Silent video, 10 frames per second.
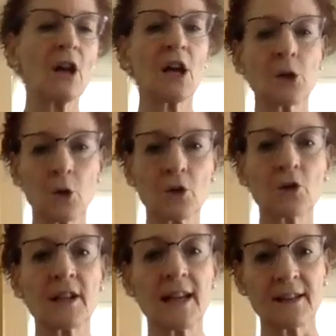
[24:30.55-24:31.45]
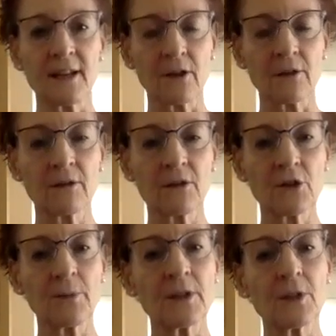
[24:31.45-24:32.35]
in order to get there because
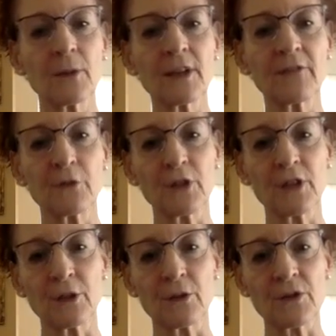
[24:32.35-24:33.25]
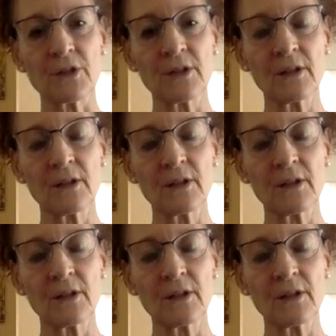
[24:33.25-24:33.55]
you've been doing it for years.